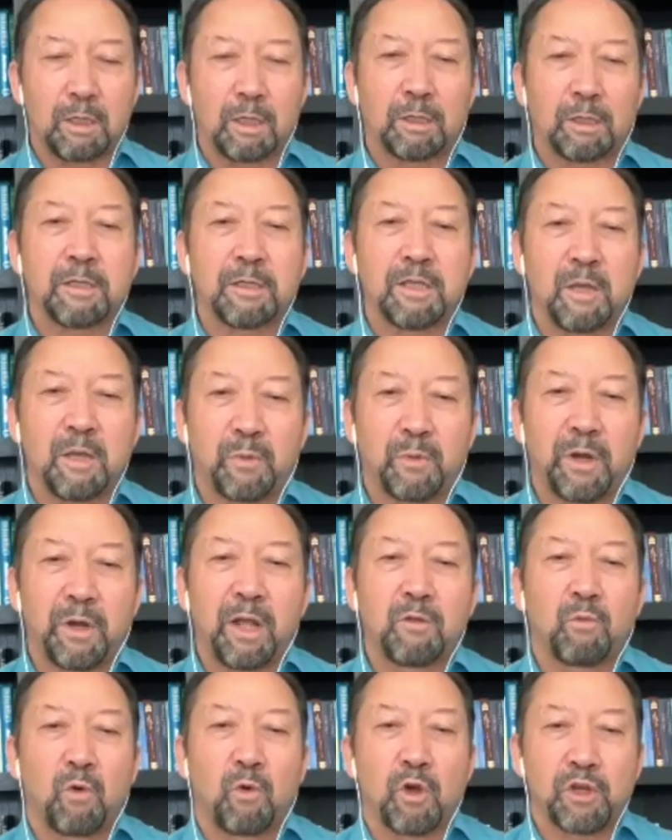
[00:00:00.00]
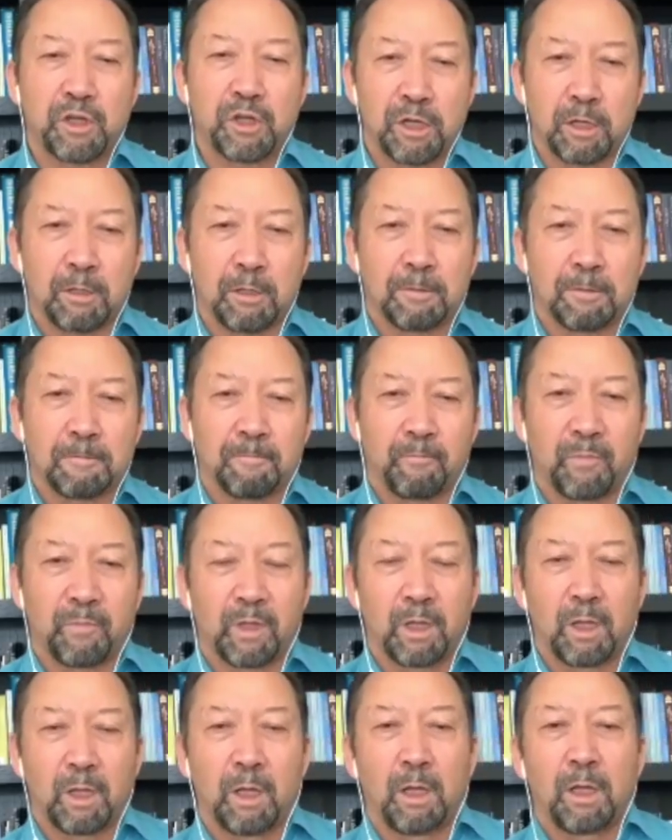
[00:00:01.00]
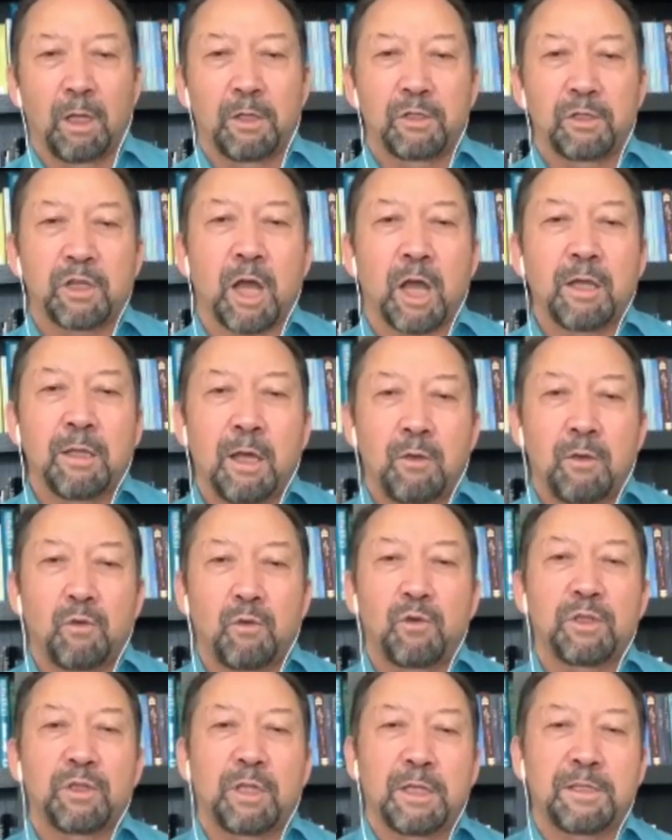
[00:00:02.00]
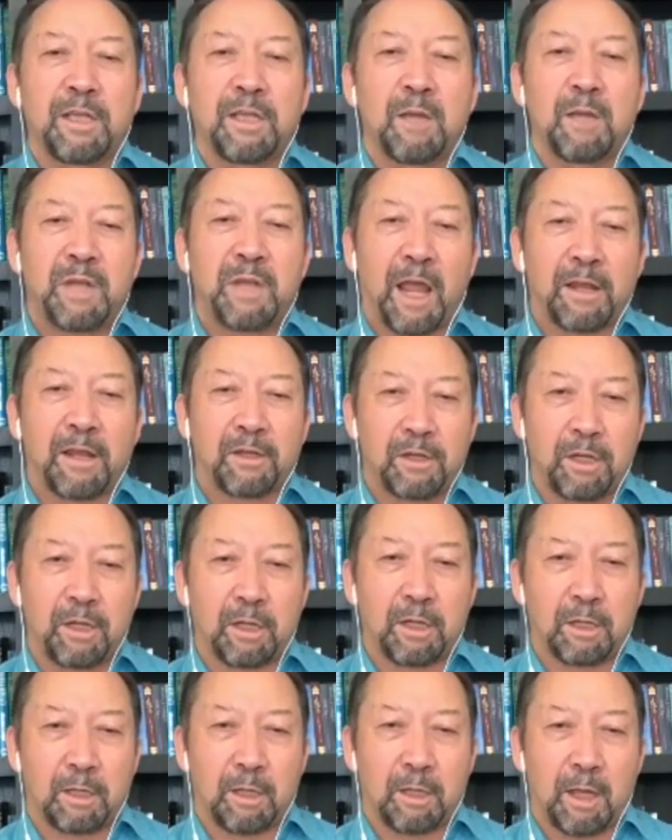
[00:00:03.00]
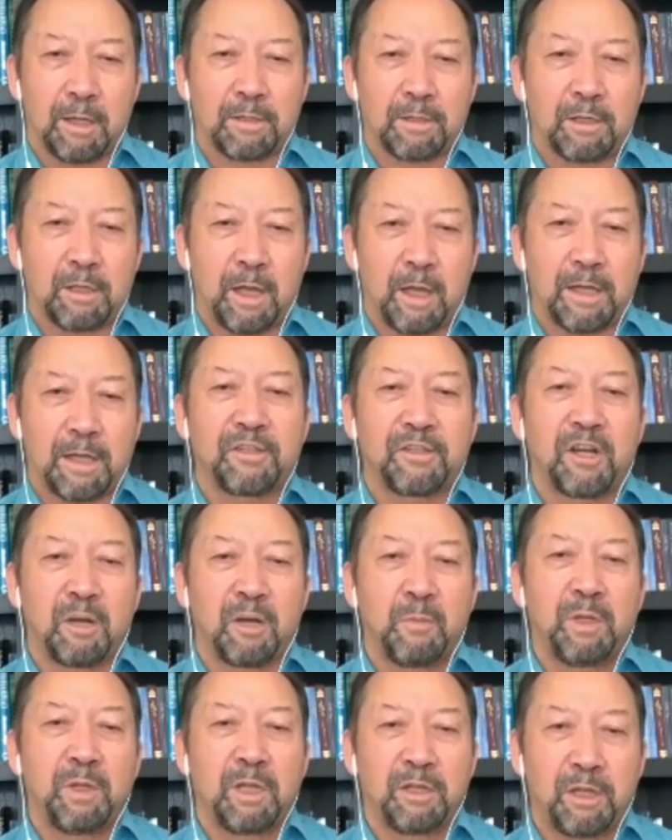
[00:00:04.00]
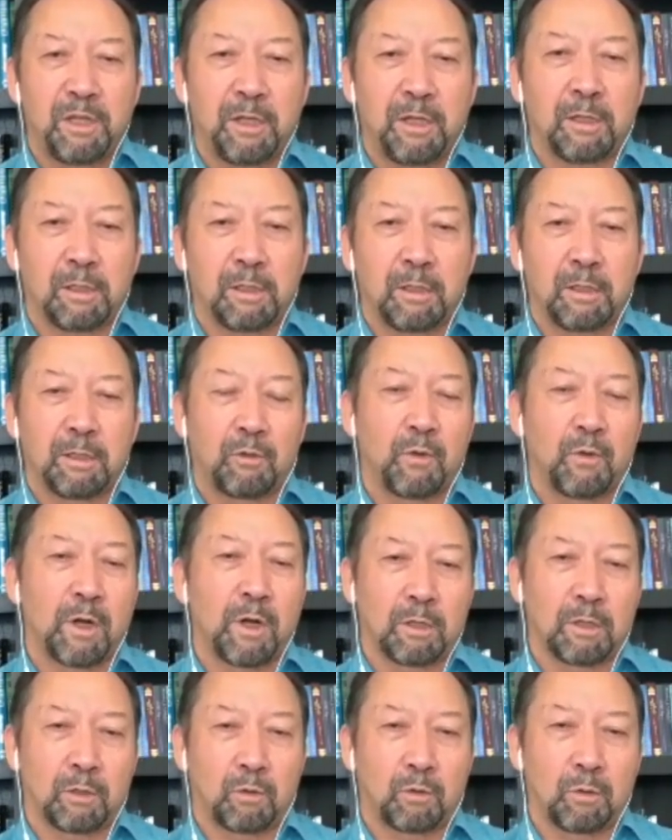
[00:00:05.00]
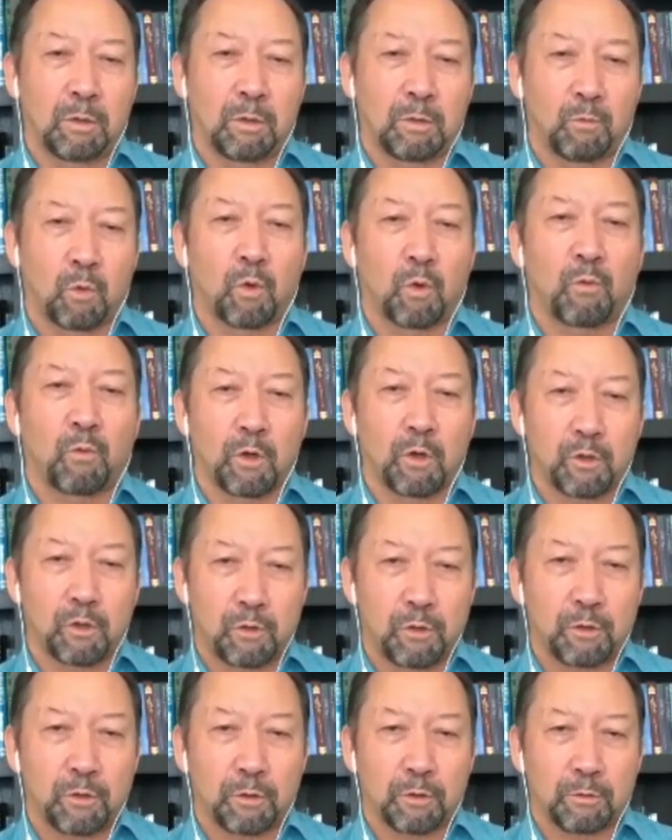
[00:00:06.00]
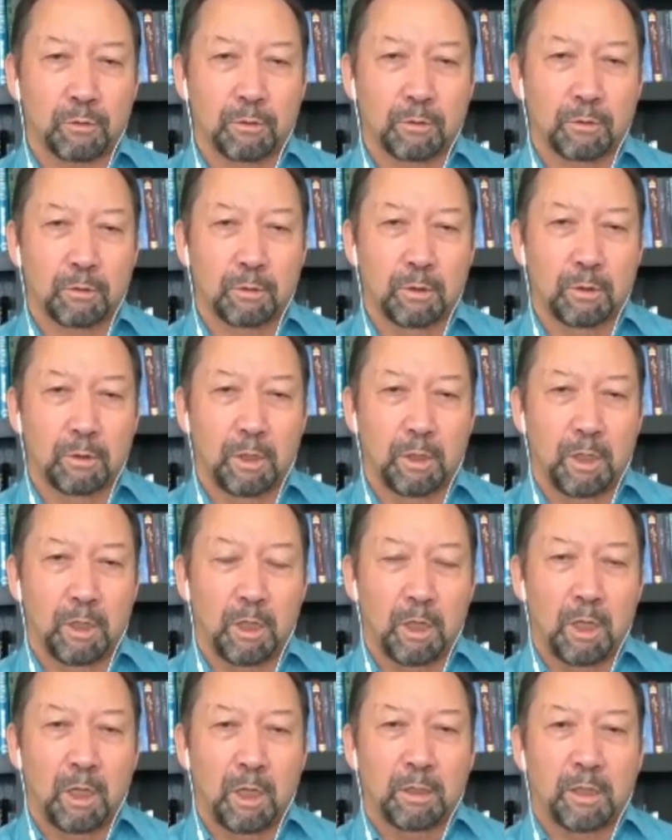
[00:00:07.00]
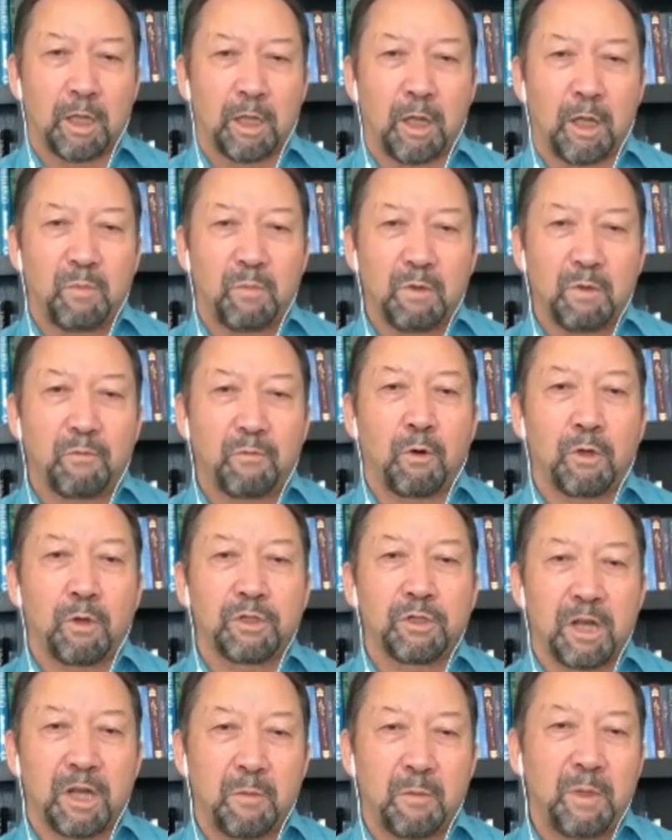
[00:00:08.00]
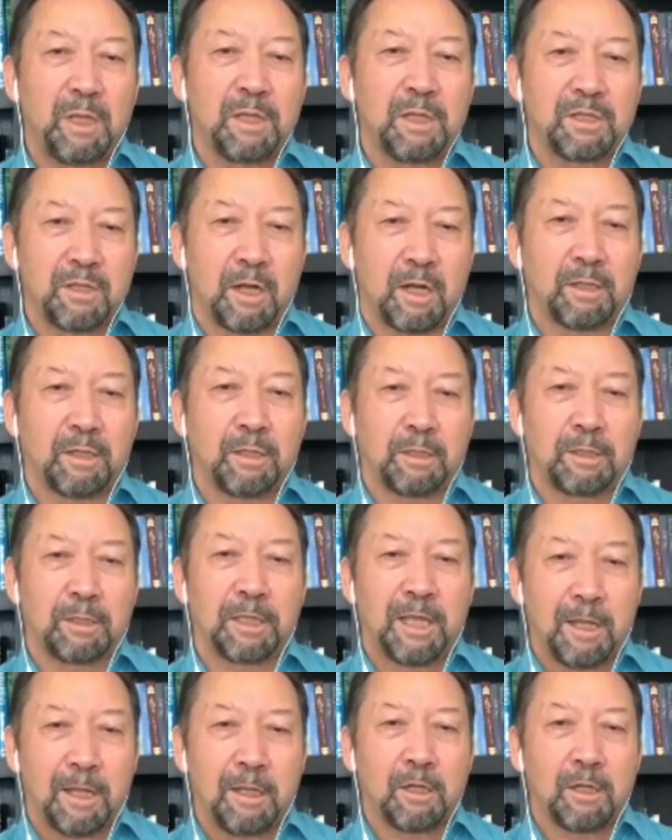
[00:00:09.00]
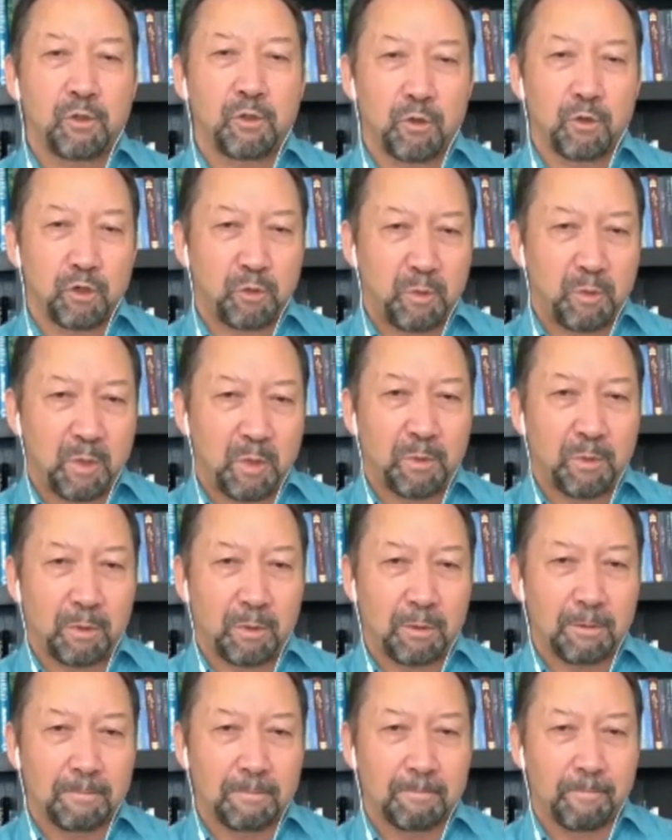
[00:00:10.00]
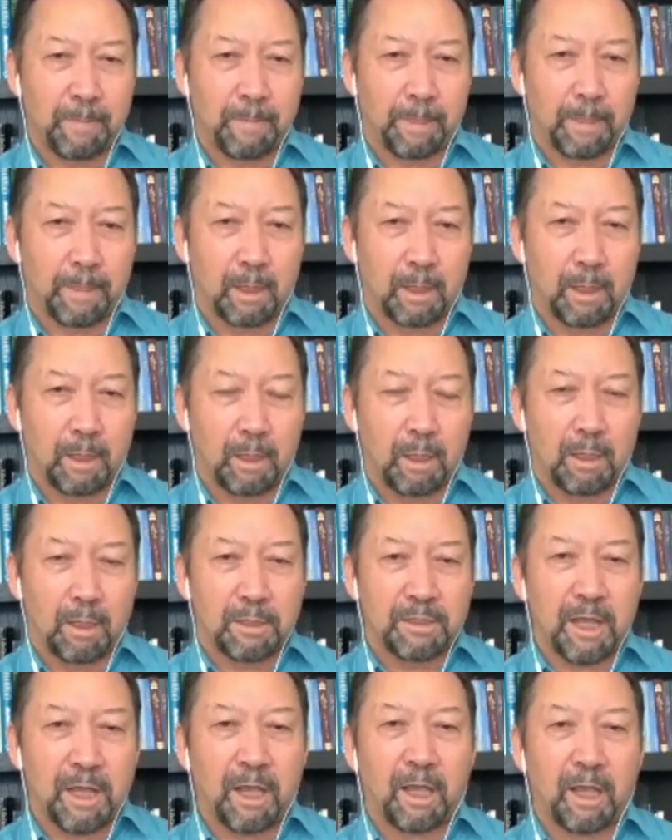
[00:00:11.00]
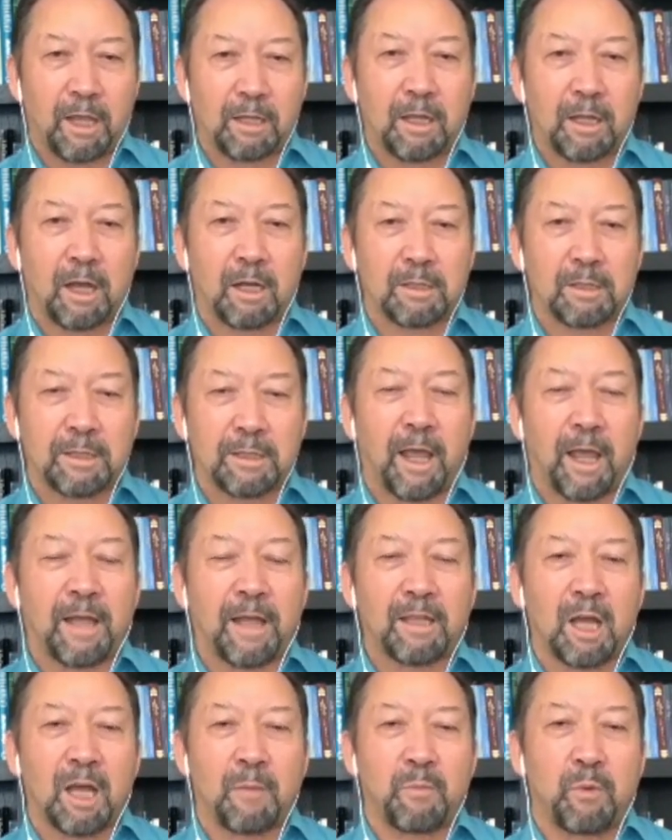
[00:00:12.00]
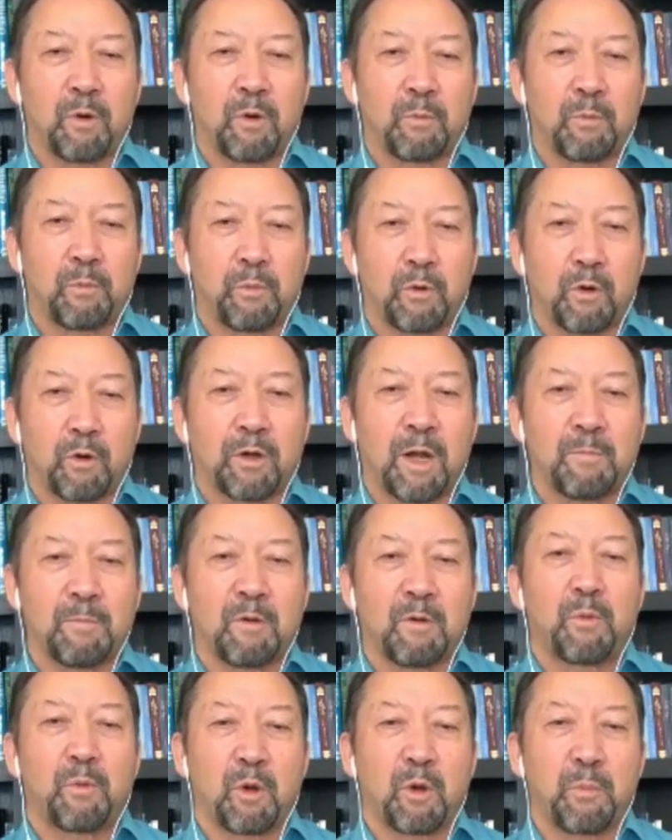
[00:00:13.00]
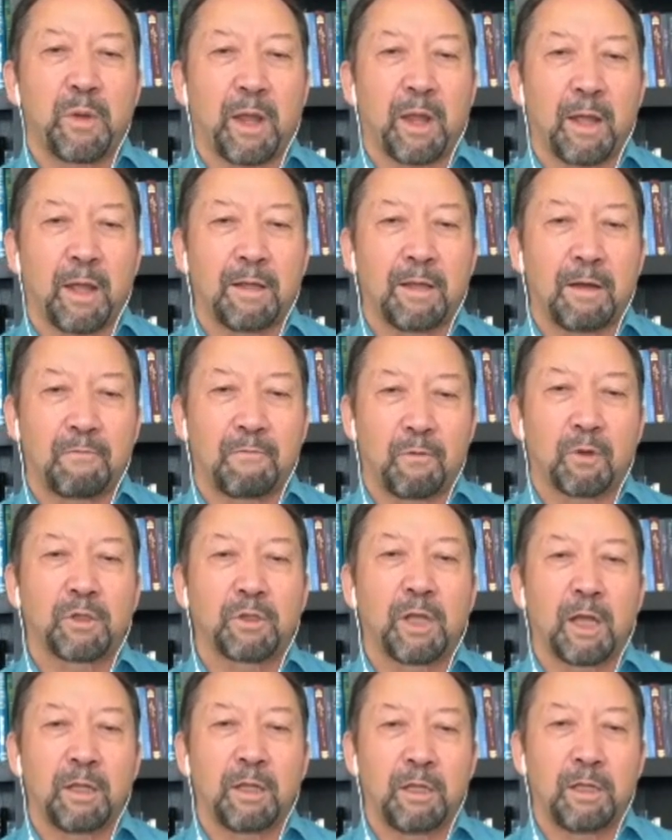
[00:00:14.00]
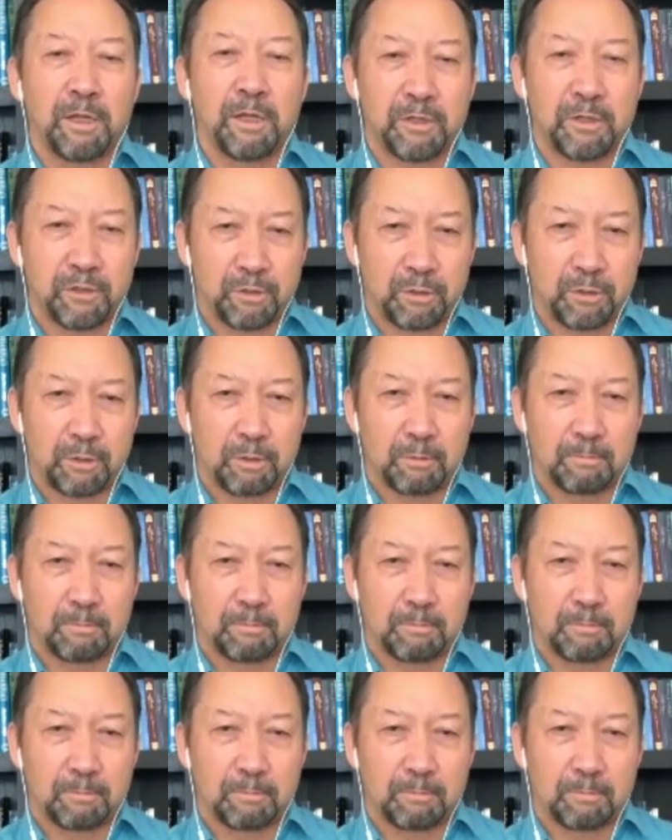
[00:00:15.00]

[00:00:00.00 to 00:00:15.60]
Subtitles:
is a brainwashing. China used the same tactic as Germany did during the World War II. Before Germany started killing Jewish people, they had a program of propaganda for 10 years.